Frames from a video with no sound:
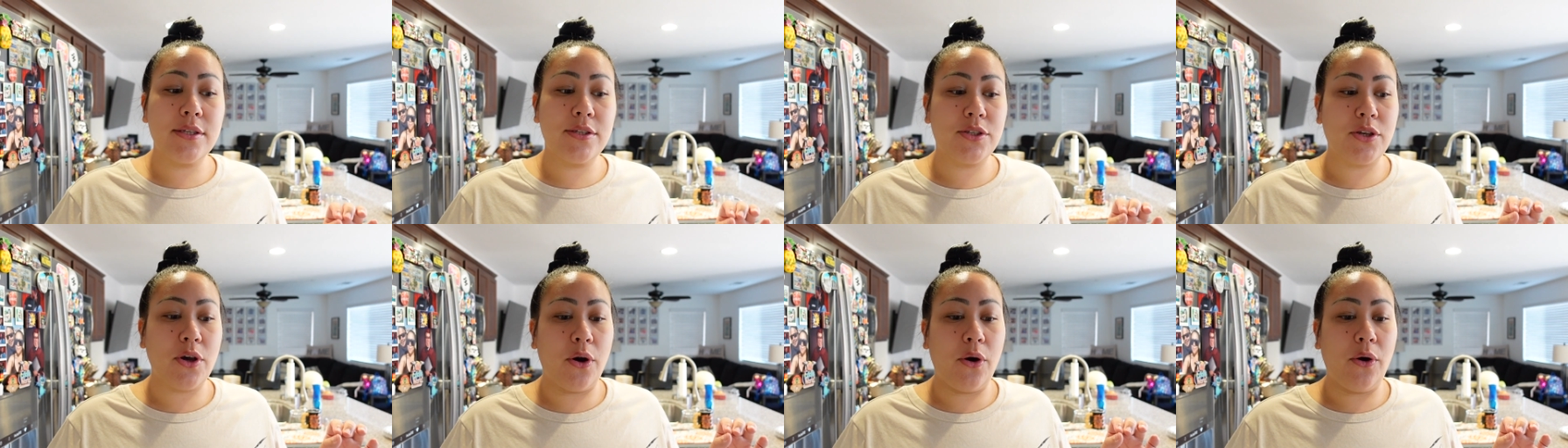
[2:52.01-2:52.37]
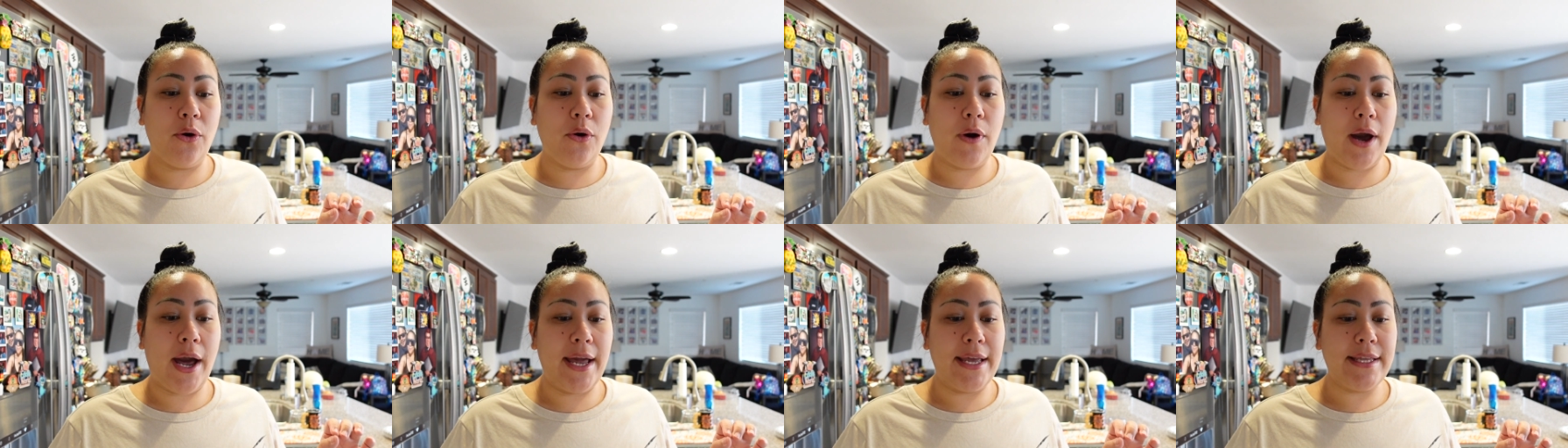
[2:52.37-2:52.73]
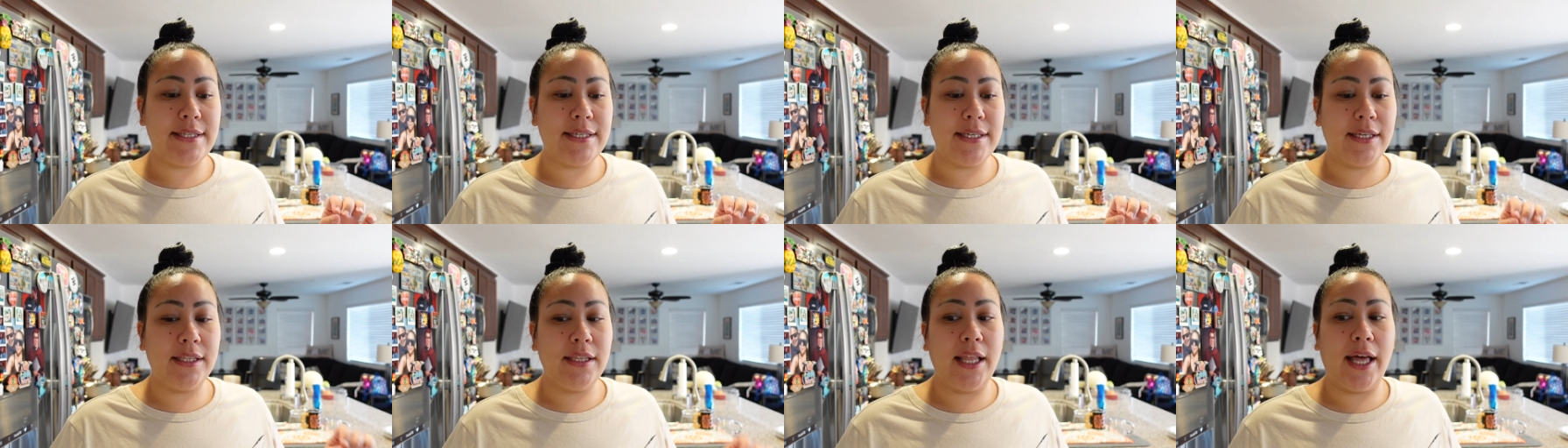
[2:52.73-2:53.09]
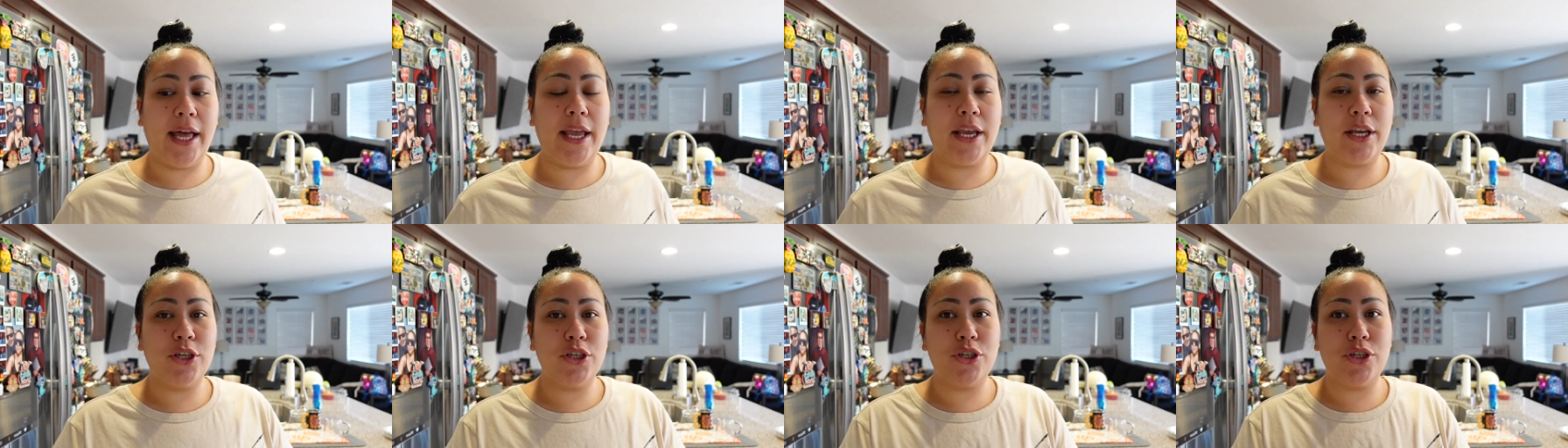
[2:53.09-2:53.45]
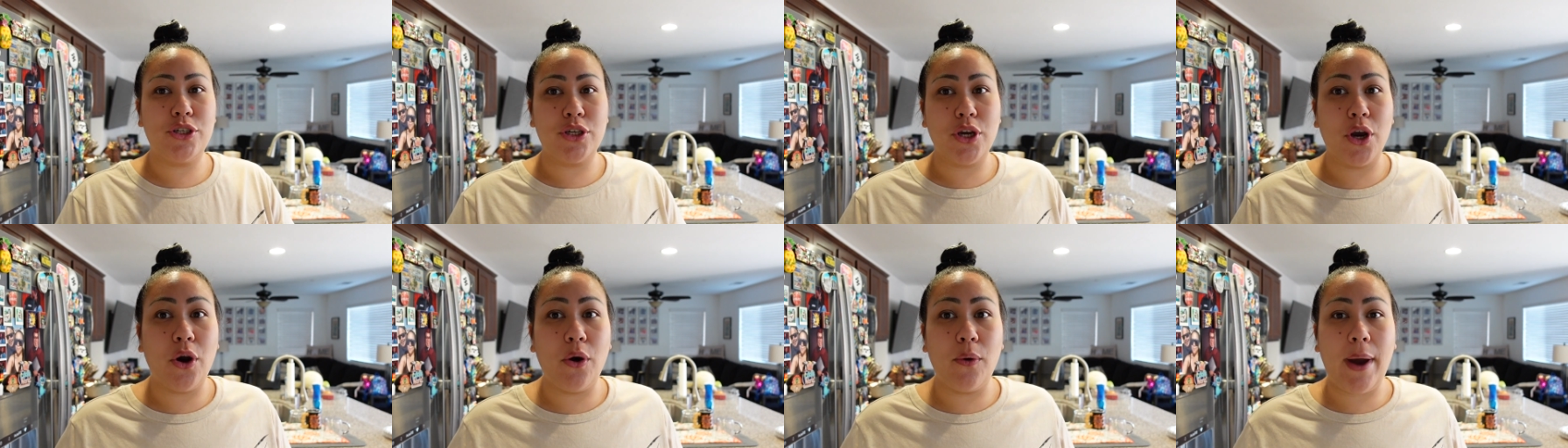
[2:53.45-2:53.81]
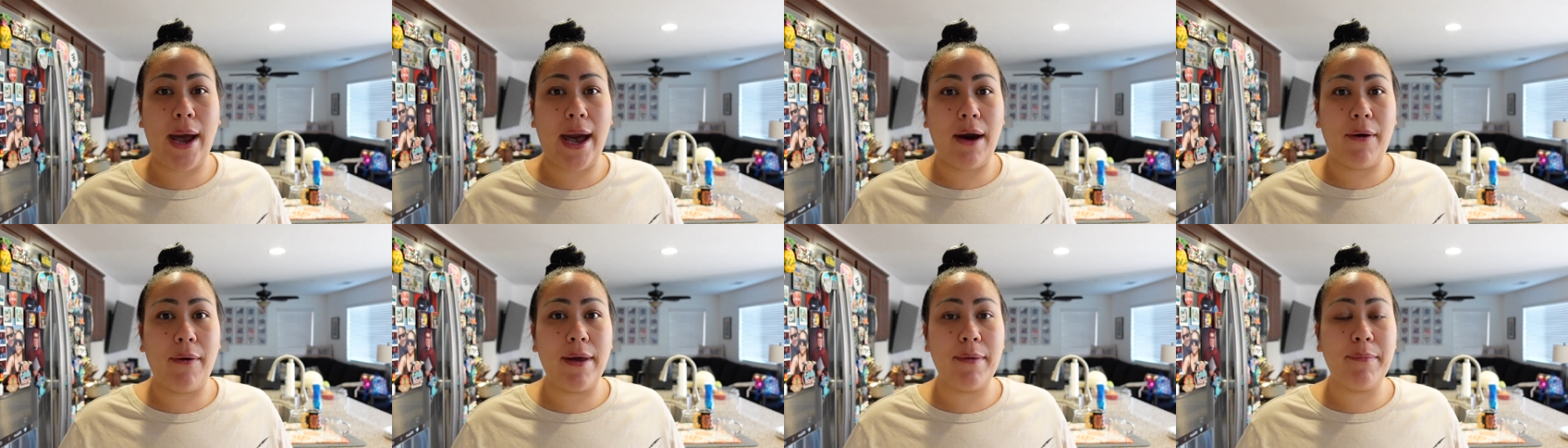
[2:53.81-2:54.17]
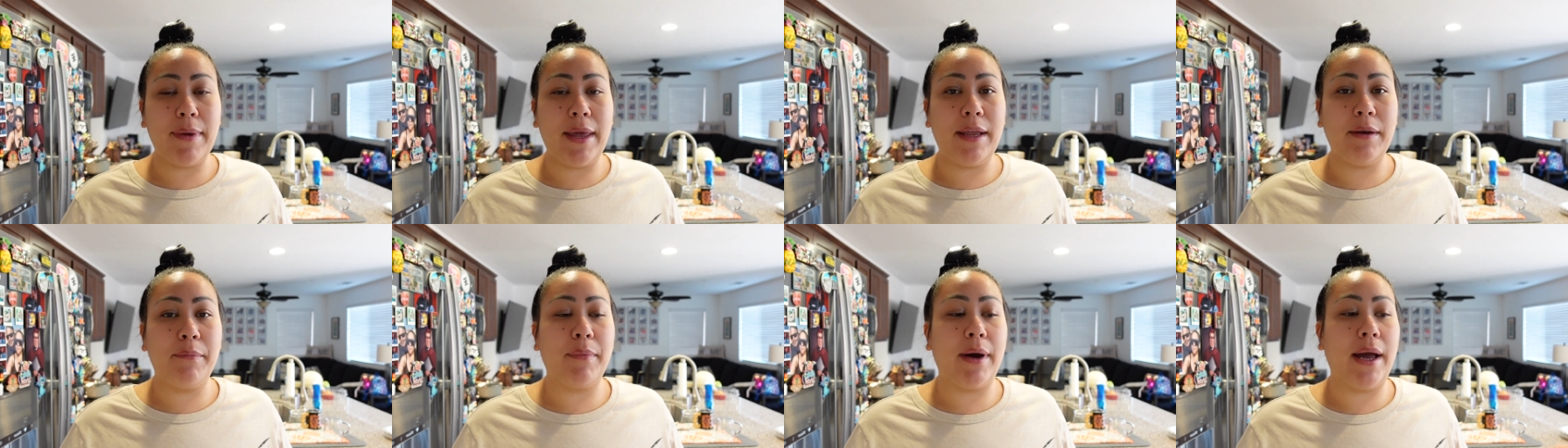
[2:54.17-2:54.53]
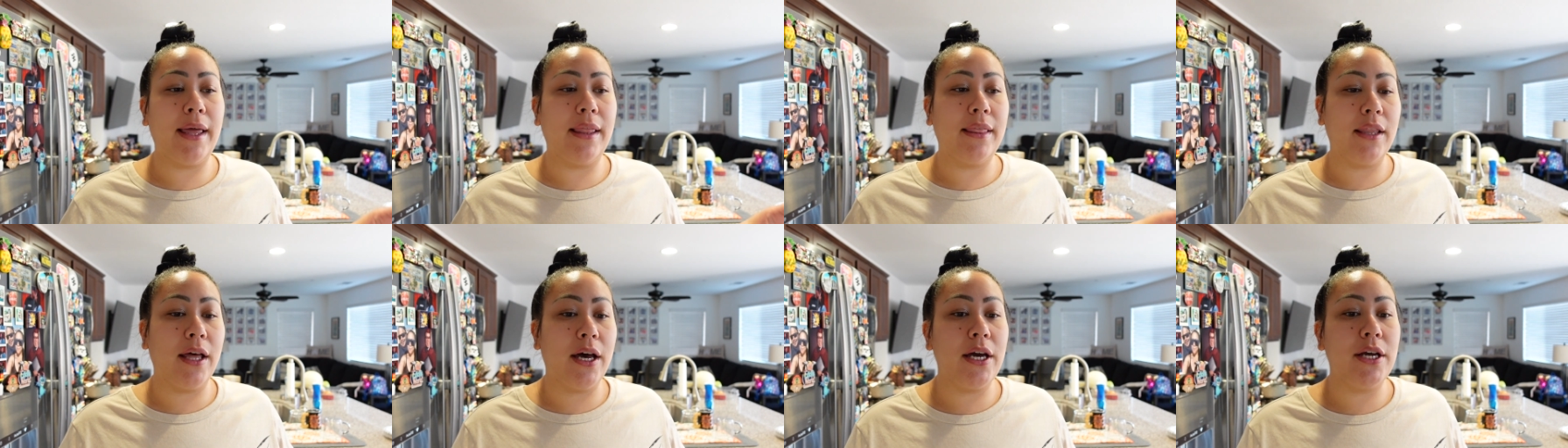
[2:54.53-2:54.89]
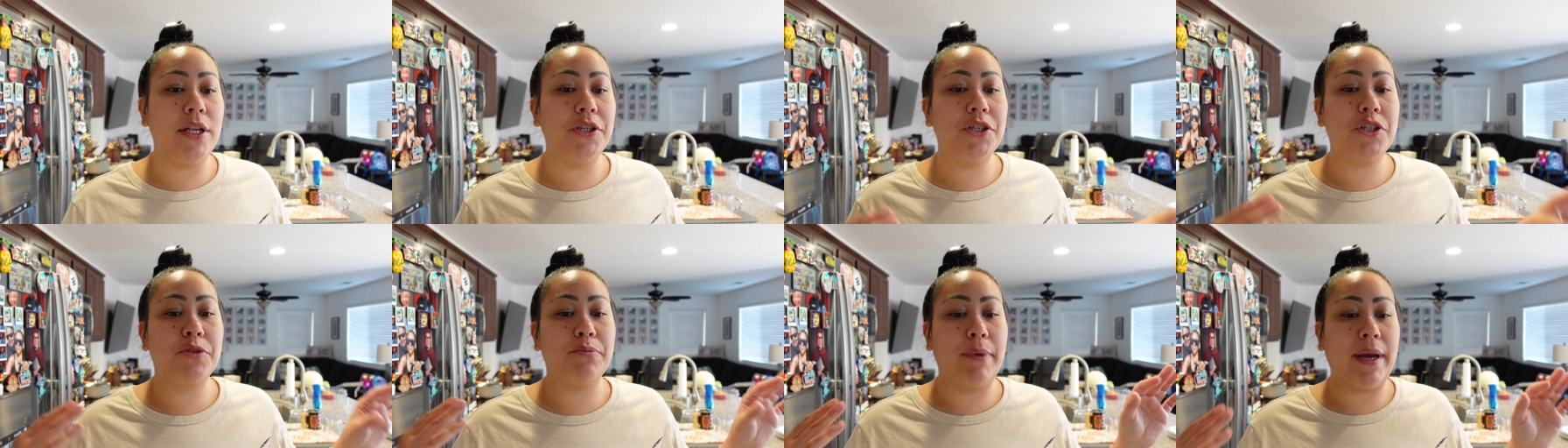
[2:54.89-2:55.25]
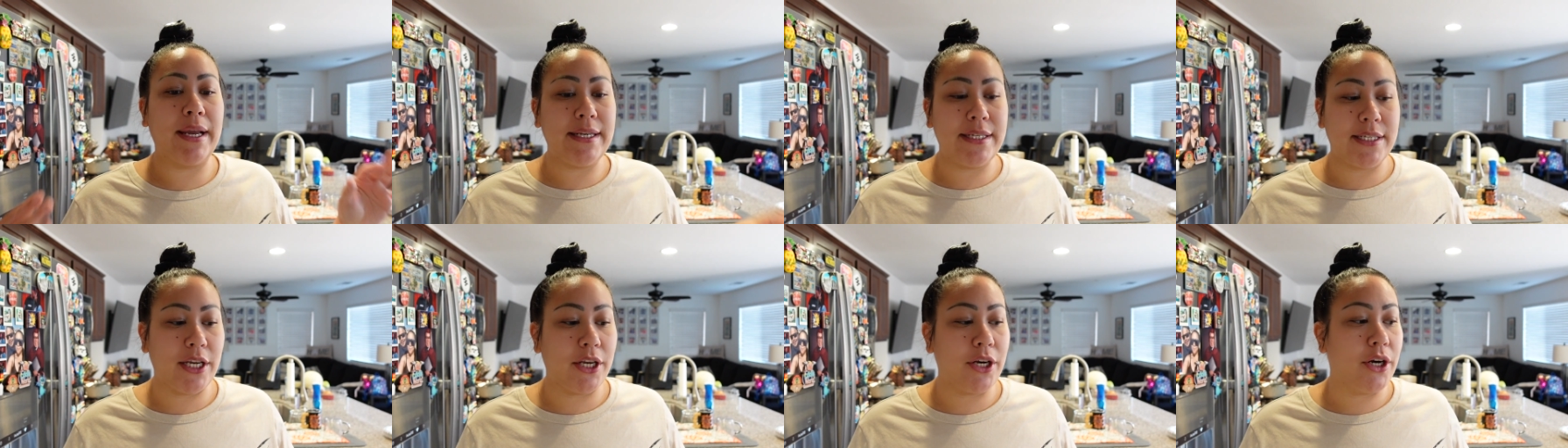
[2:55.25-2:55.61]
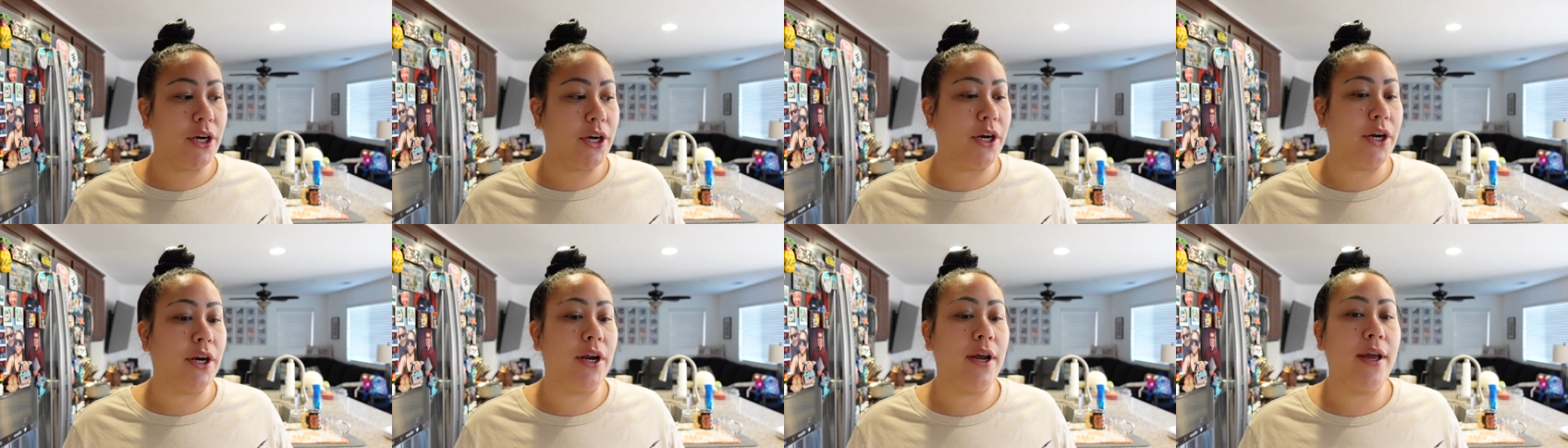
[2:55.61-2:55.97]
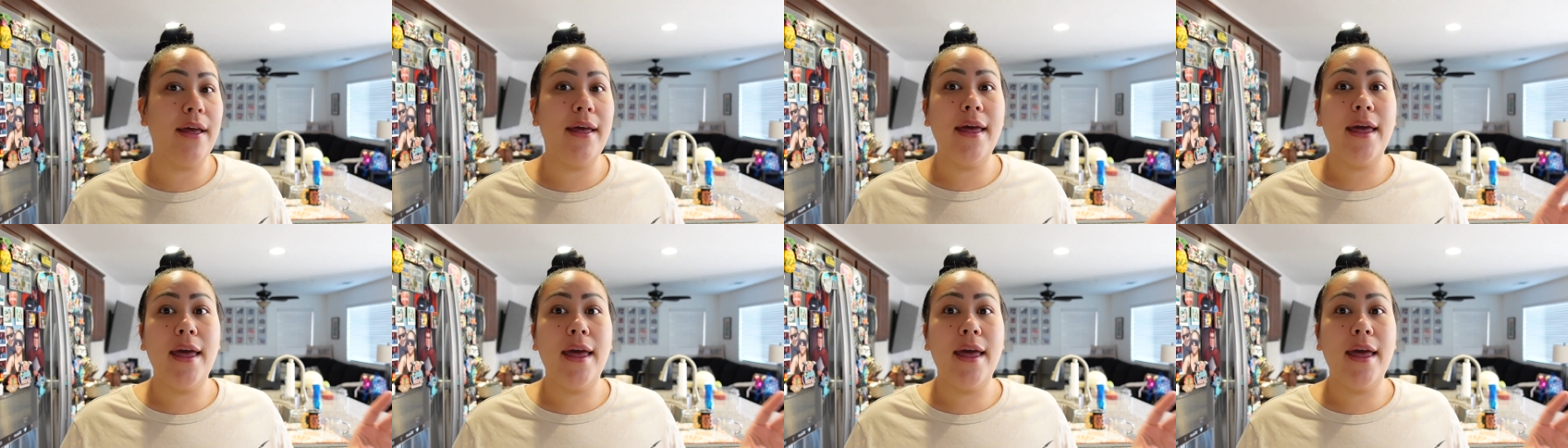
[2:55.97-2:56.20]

So I did like show how I made my lunch, my dinner,